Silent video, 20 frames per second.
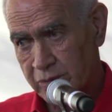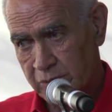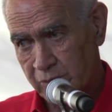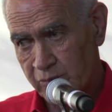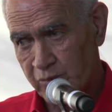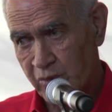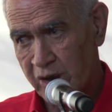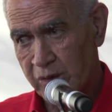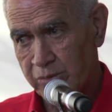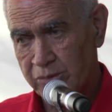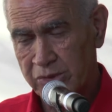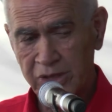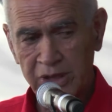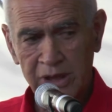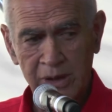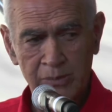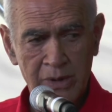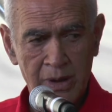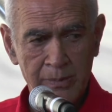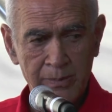She invited me to
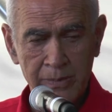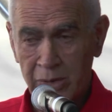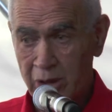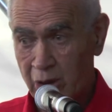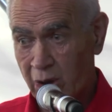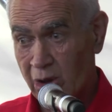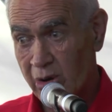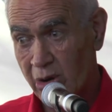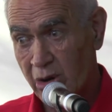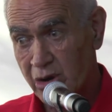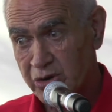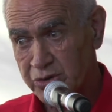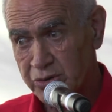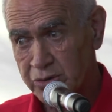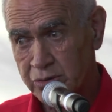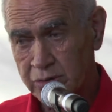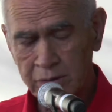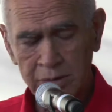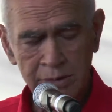come up. I got lost.